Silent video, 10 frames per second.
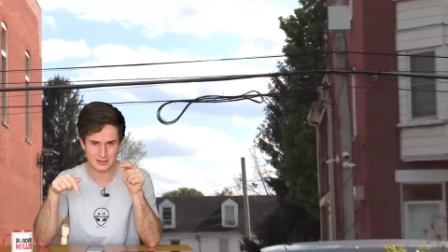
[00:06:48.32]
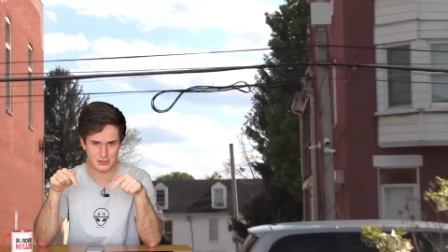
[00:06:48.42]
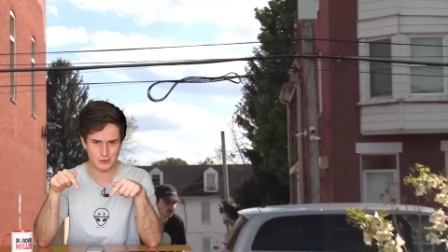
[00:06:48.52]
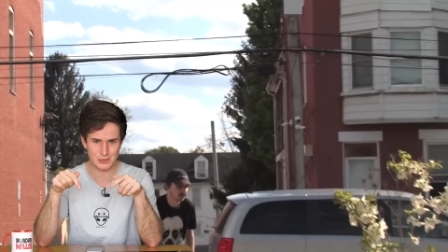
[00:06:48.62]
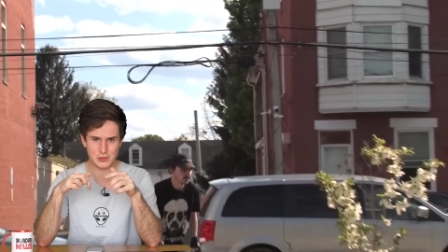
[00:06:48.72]
the
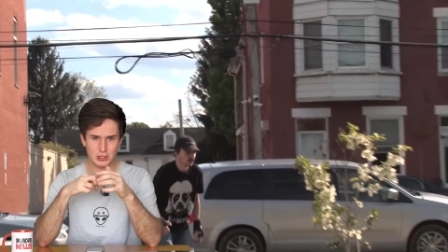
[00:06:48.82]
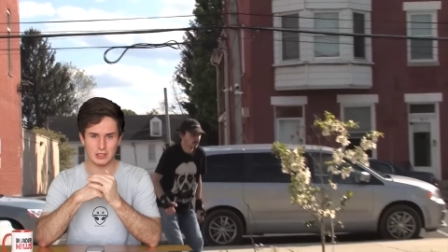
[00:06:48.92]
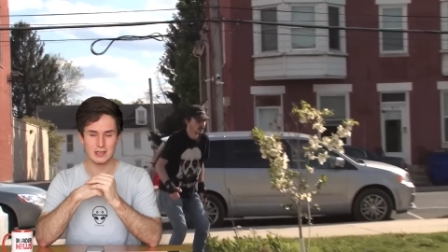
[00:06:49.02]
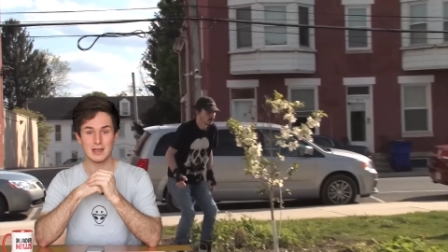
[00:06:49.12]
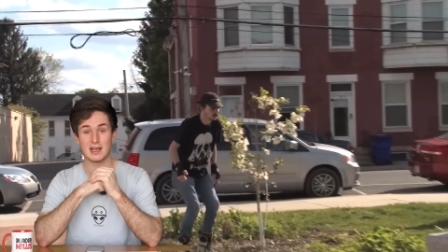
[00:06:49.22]

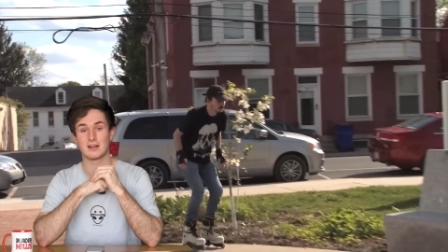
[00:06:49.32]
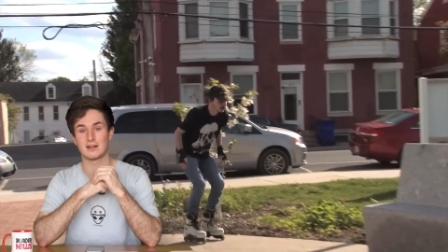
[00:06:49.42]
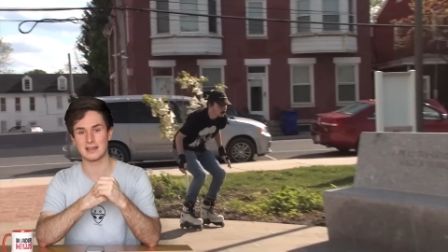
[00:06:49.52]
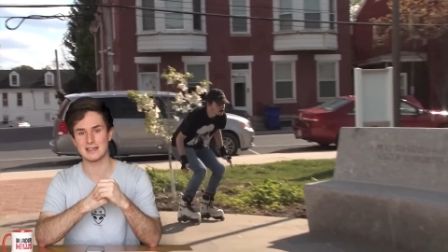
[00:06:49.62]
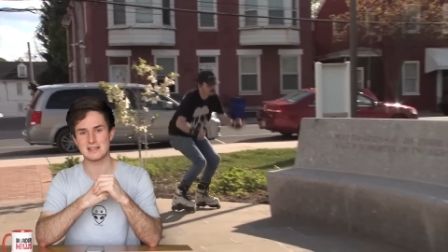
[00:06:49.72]
description, I
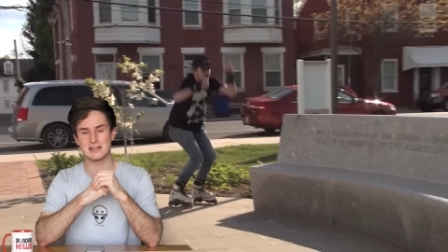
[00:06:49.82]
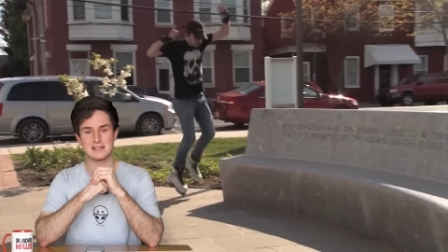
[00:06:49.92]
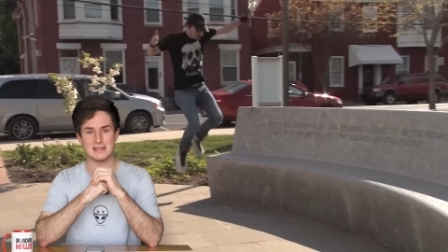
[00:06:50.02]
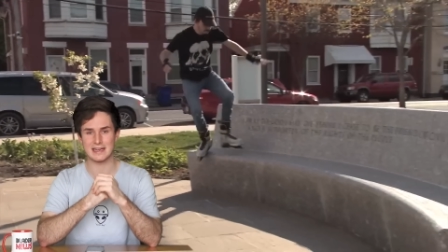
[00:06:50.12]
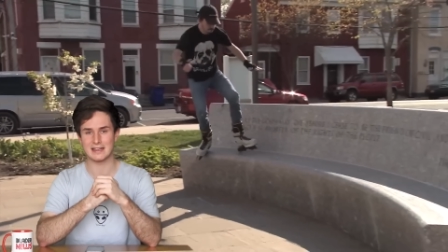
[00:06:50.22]
got linked to
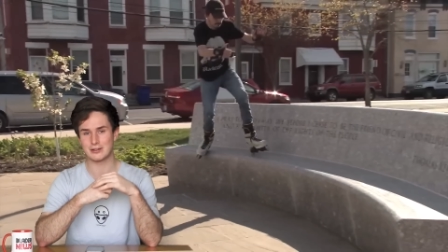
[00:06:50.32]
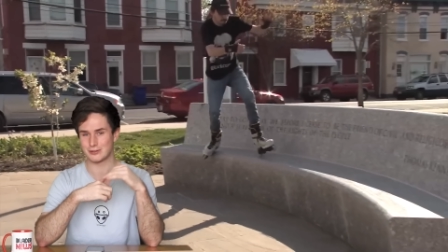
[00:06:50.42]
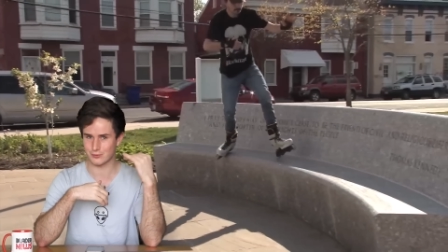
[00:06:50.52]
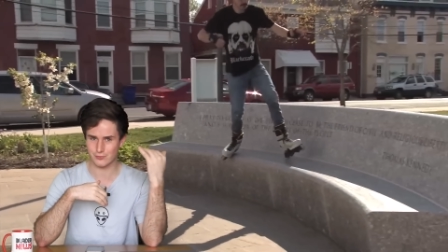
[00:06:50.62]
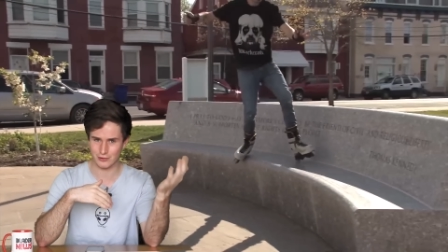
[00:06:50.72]
this edit
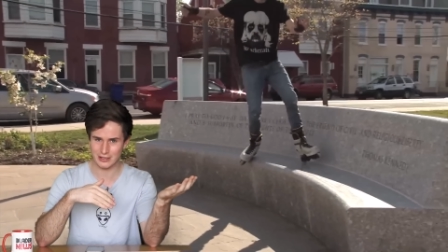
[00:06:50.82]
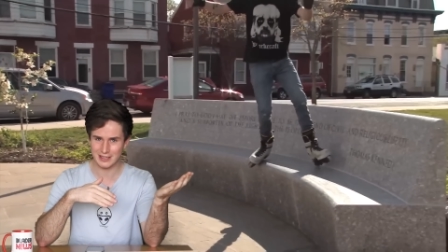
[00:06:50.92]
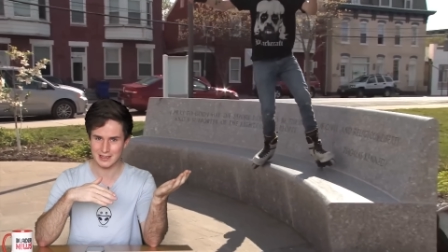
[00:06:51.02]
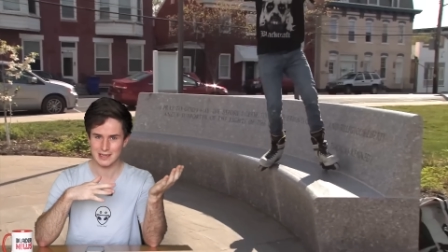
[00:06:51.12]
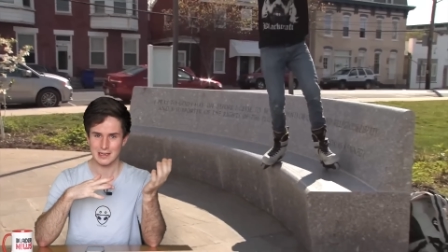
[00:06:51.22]
called
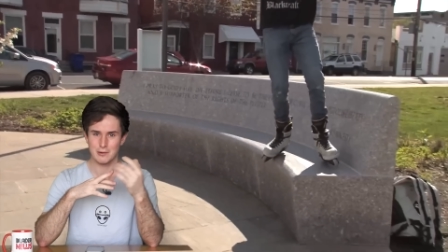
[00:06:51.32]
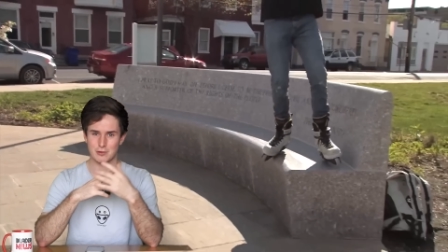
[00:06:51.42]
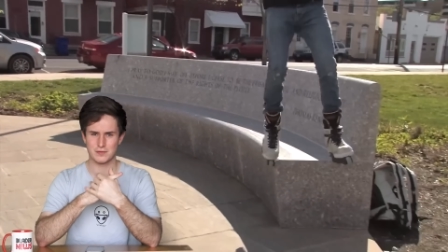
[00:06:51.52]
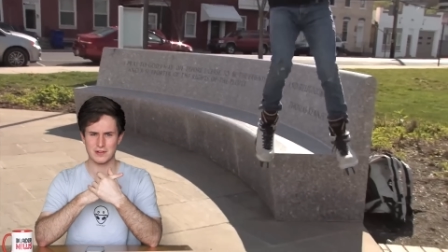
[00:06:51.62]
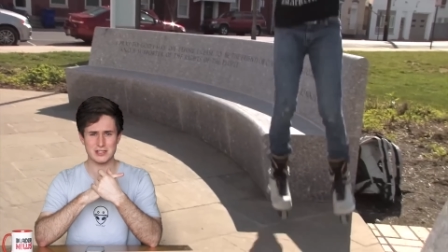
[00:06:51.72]
Freak,
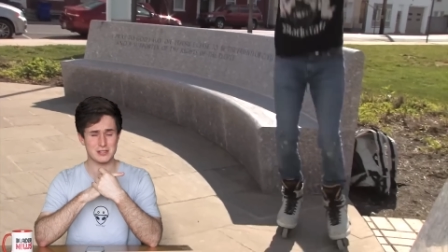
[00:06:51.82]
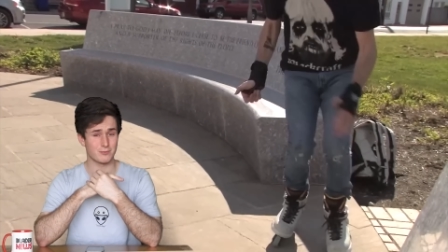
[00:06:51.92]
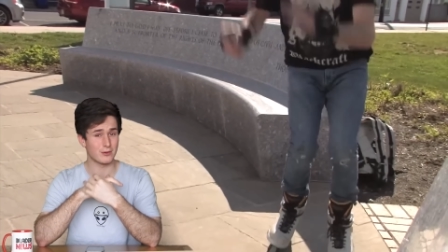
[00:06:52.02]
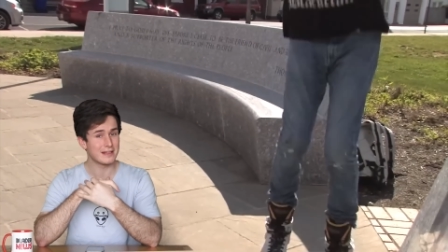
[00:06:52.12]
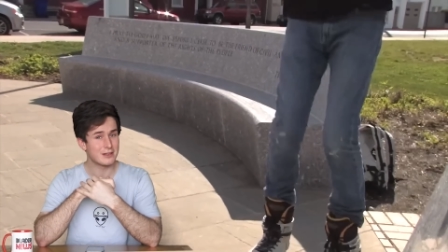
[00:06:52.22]
which features some really